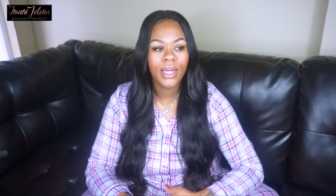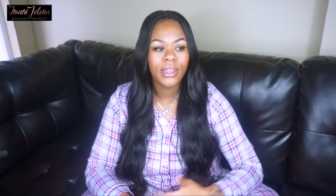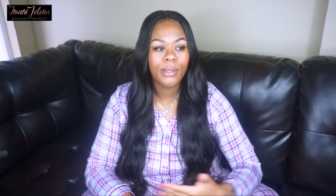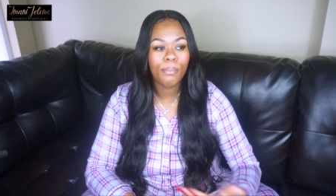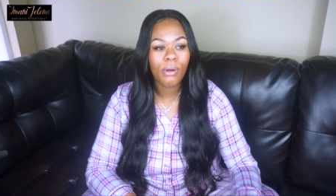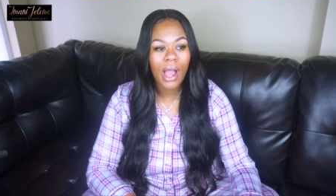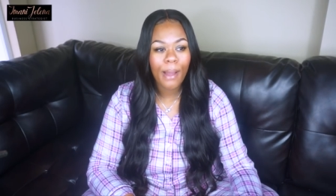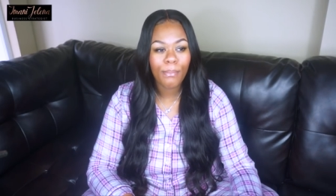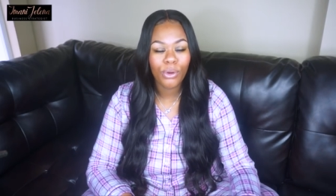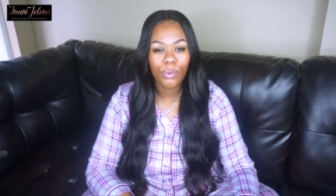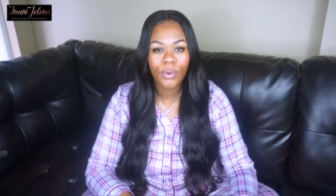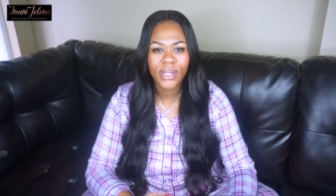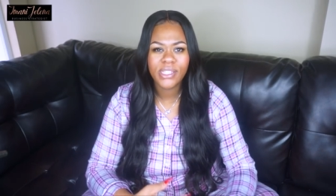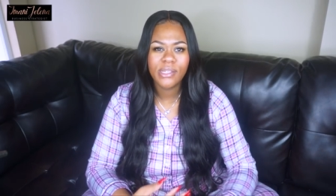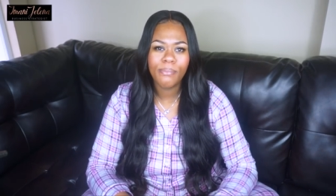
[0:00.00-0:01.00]
and the
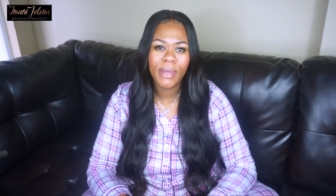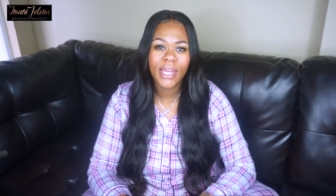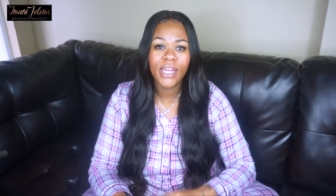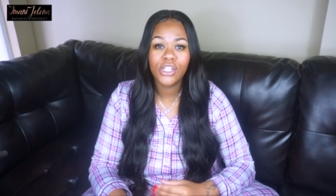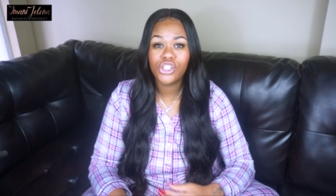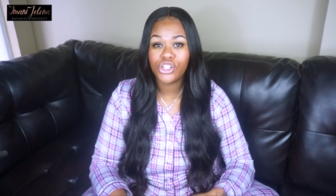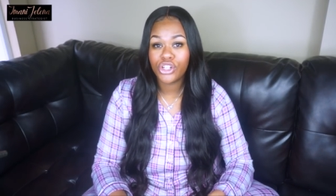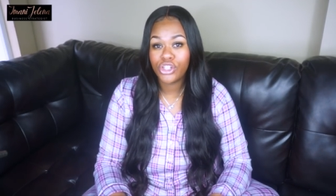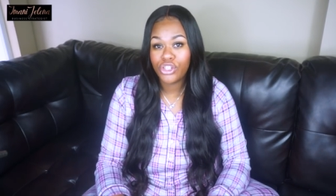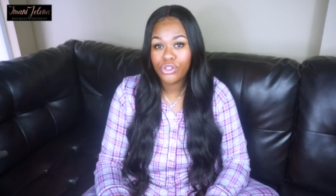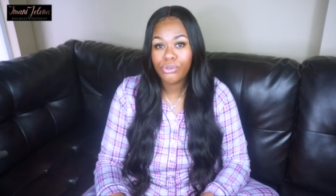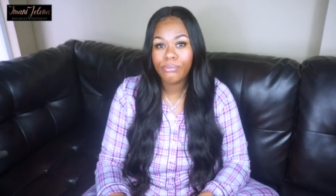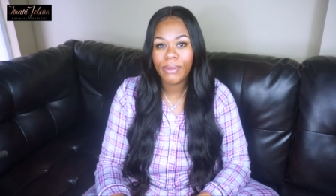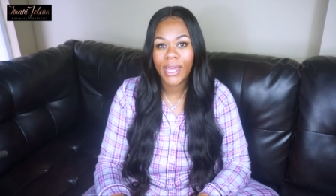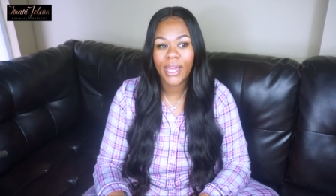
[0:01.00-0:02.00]
proper way to making sure
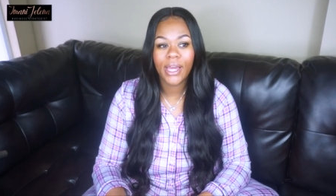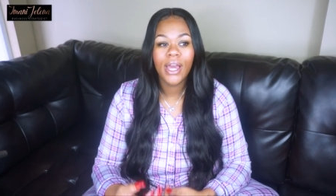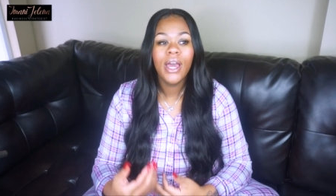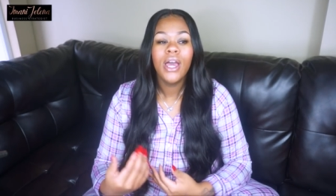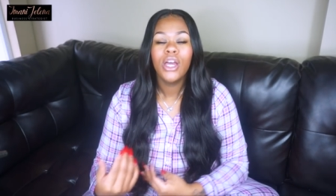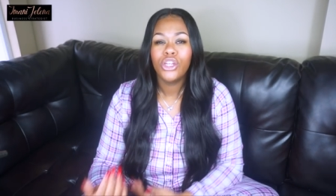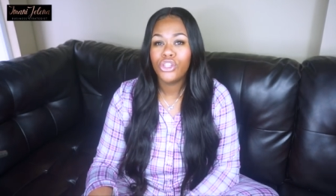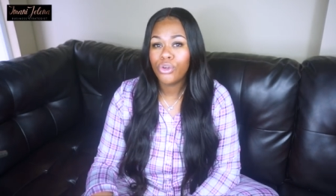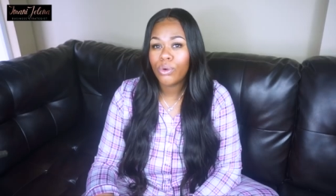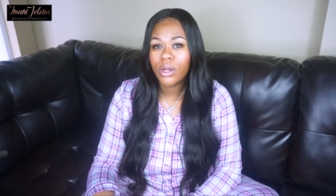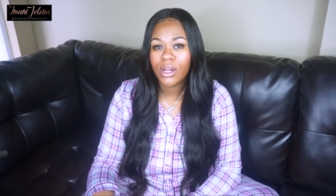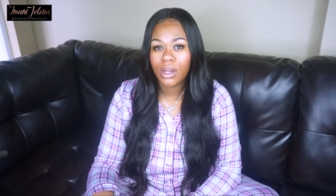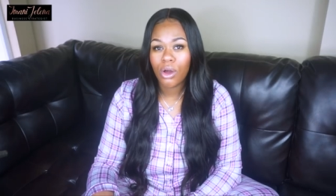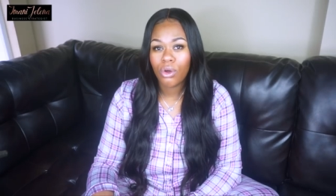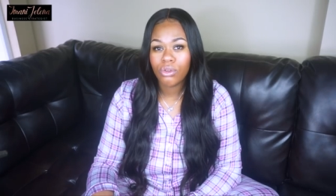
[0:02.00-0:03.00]
you make
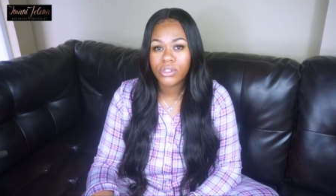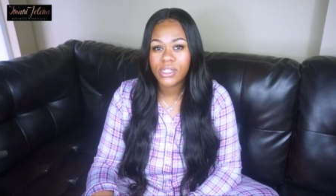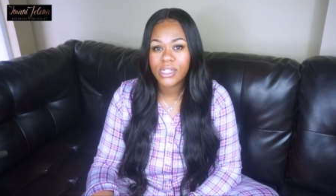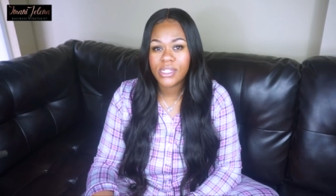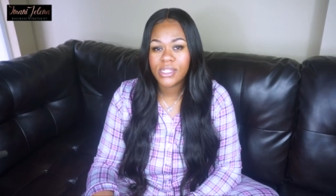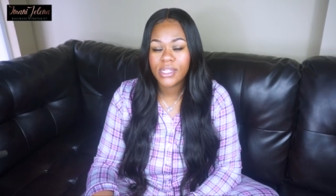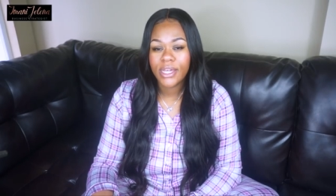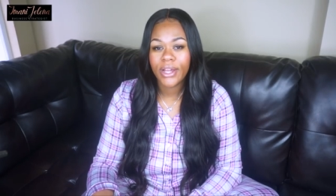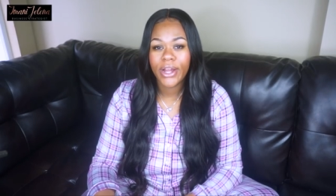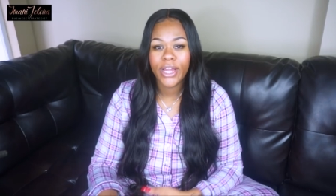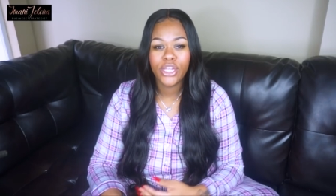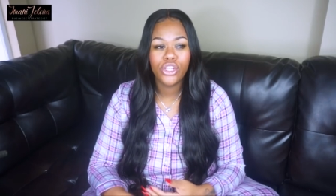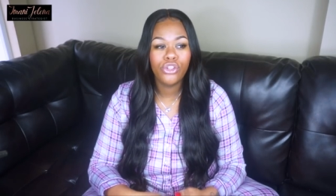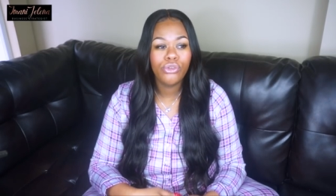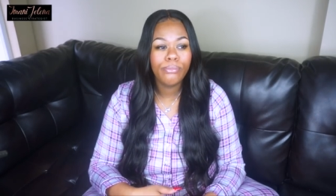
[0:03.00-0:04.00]
your goals this year
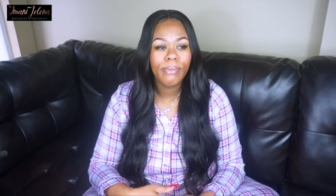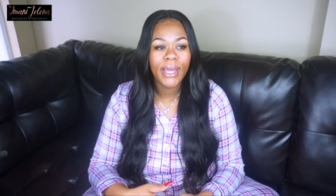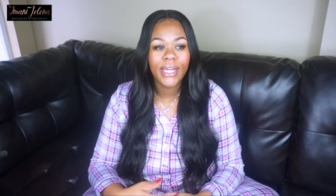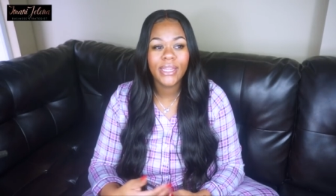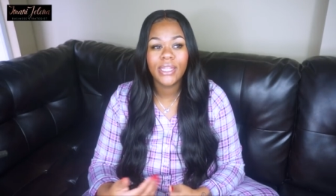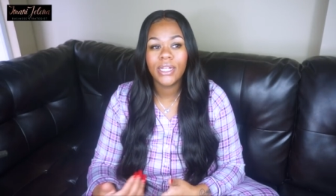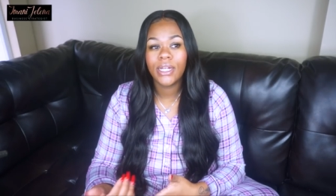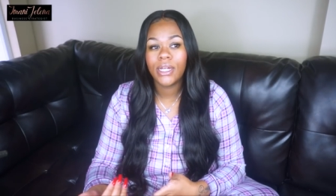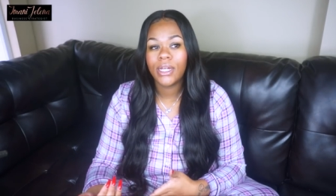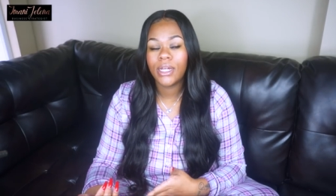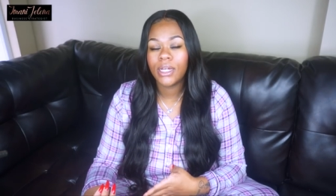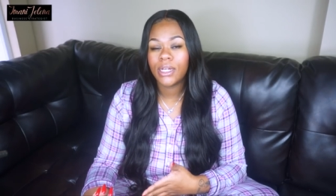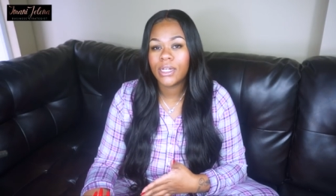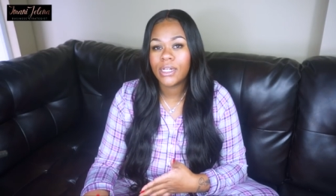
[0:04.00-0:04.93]
and you make the